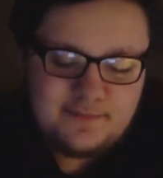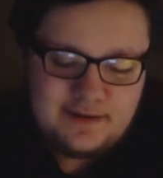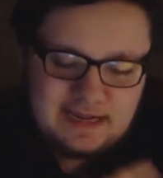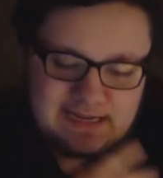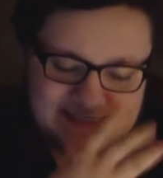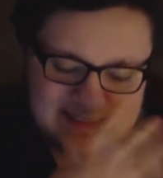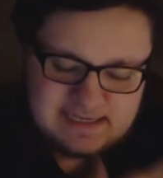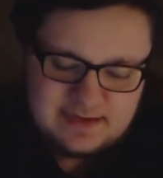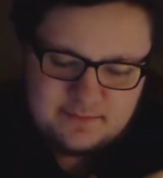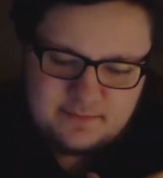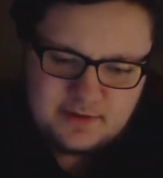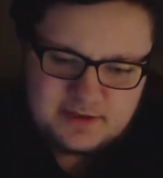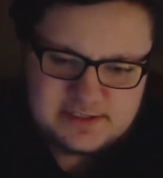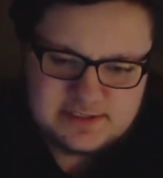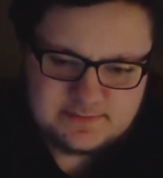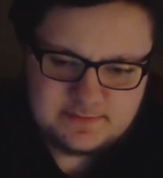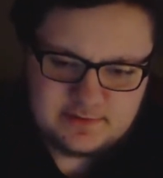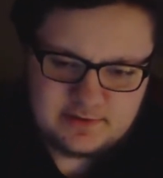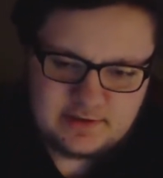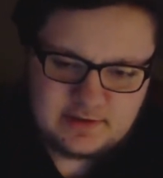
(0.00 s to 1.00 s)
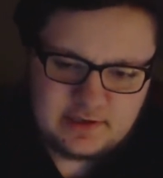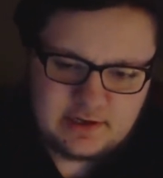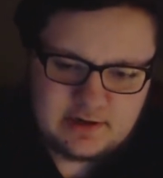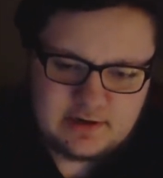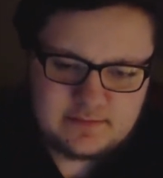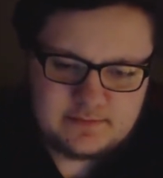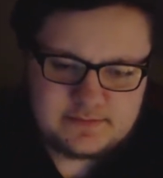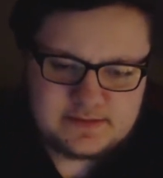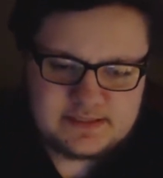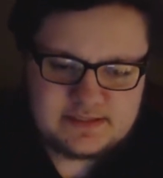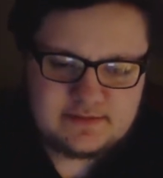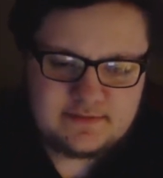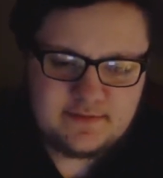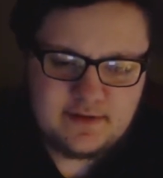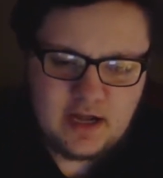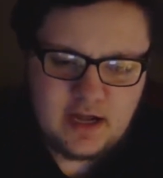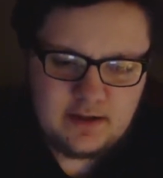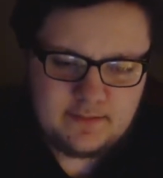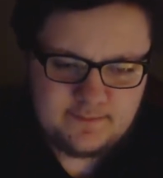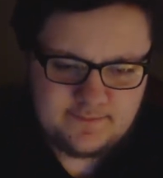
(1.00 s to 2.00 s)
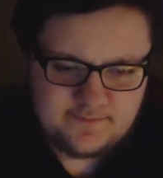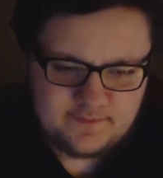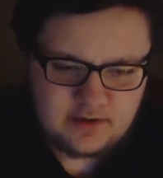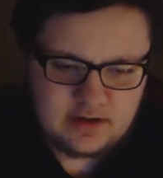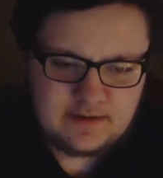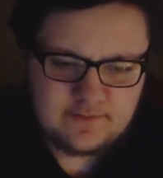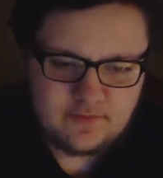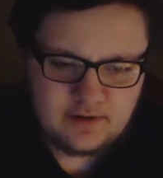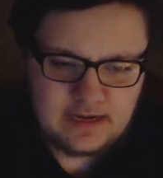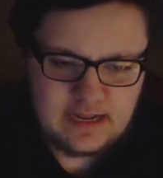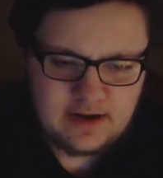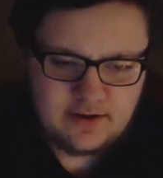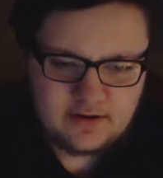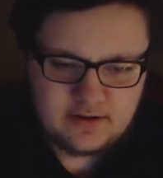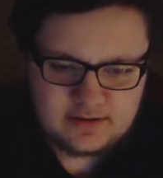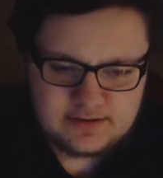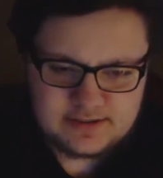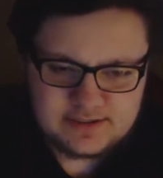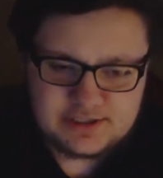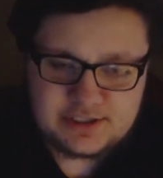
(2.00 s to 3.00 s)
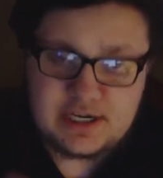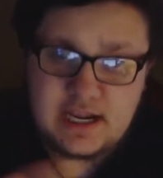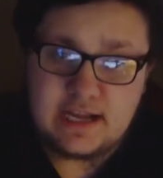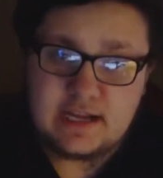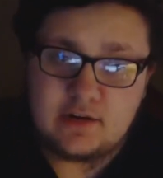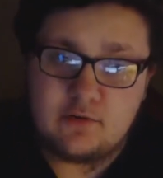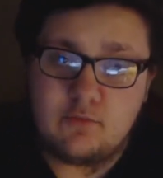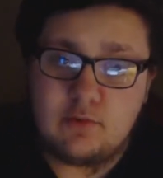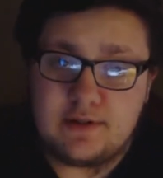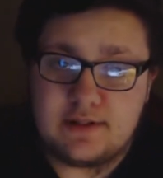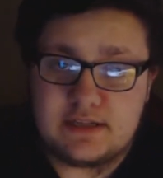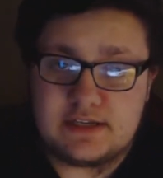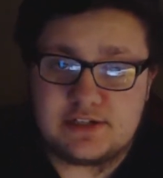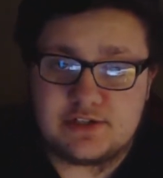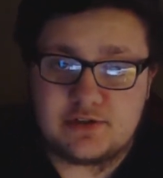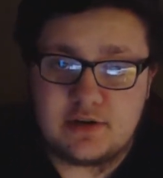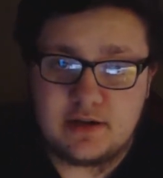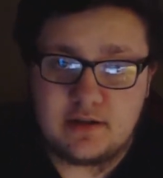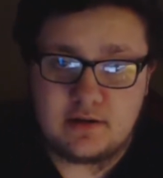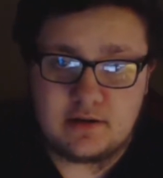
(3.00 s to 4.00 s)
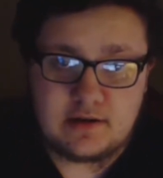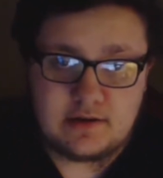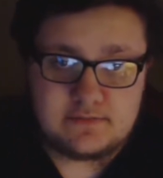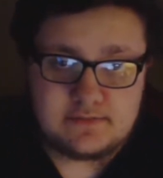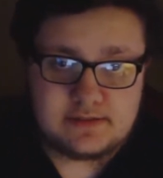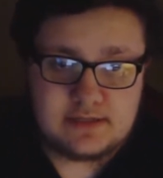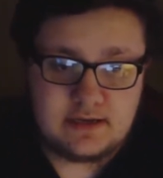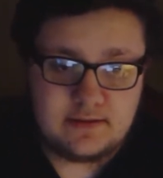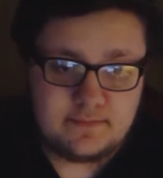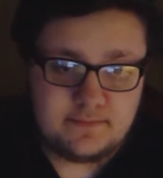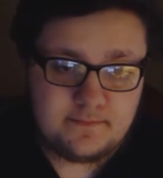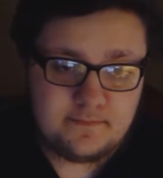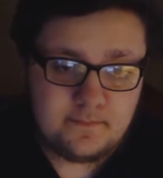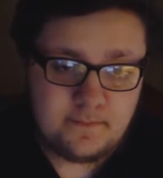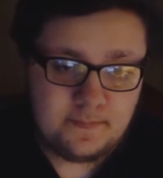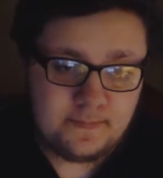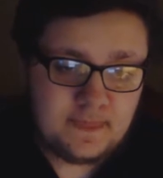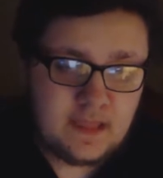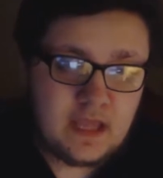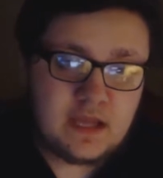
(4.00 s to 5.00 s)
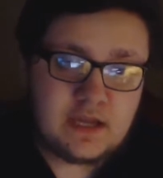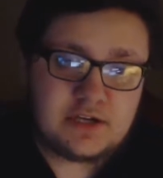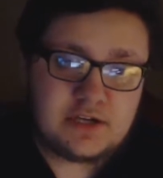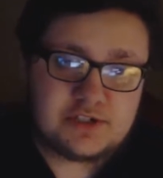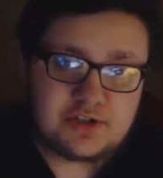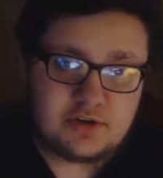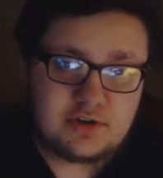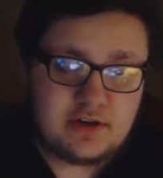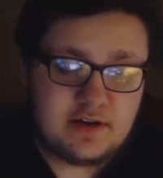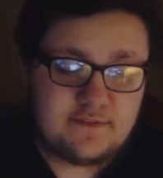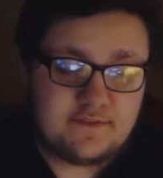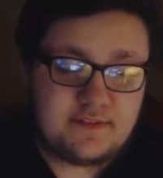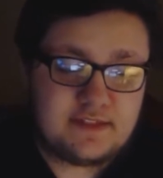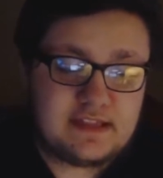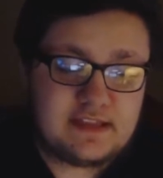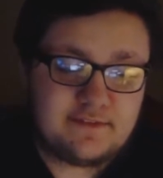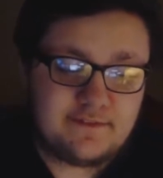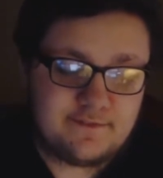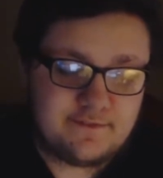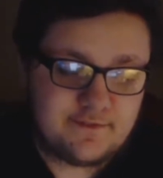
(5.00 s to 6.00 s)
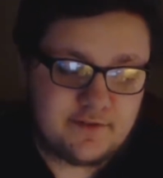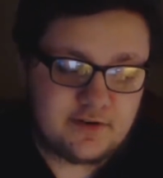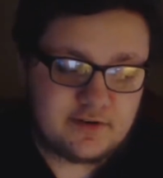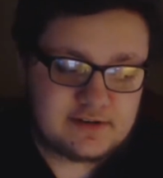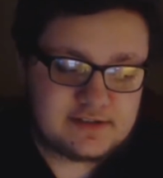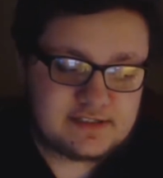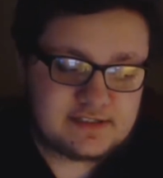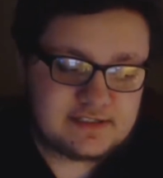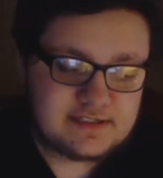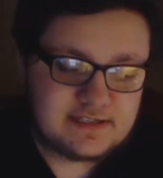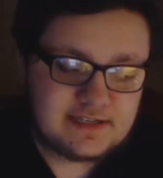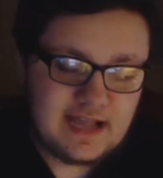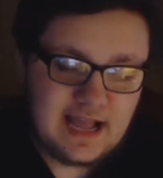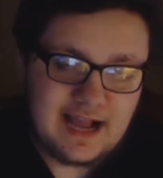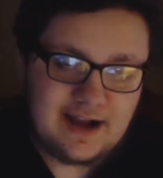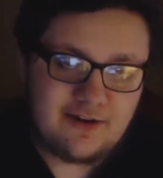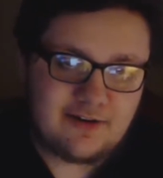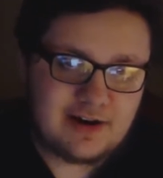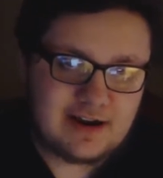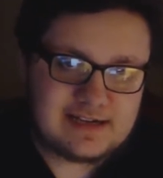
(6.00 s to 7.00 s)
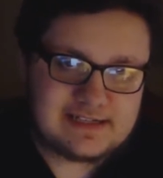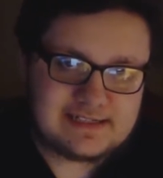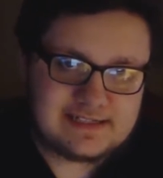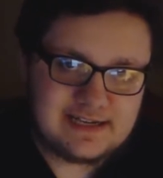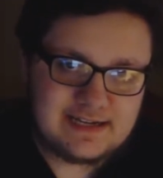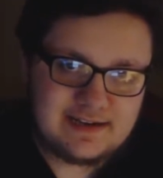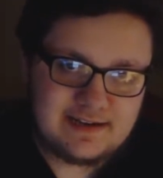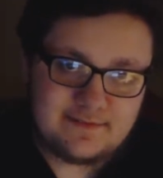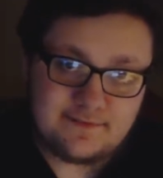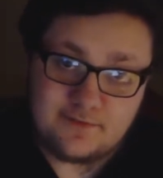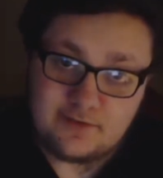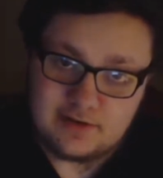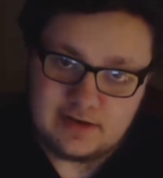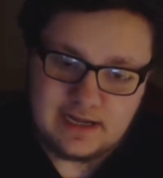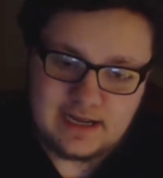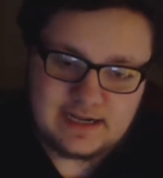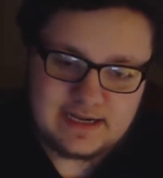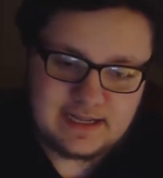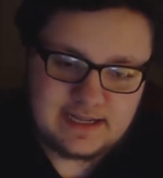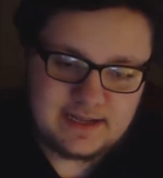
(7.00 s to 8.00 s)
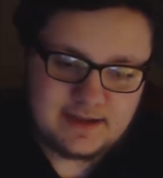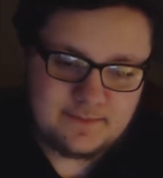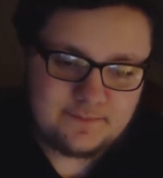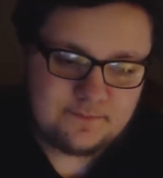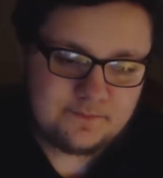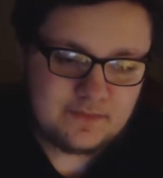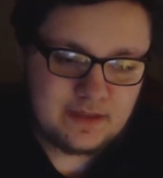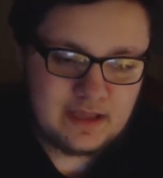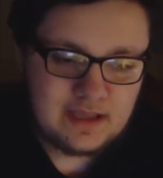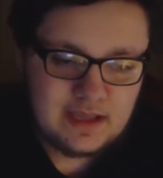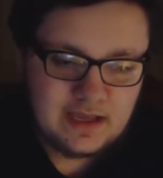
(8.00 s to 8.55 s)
But I set multiple alarms for every hour to check when this trailer comes up. Sure enough, the first hour I set for 9 a.m.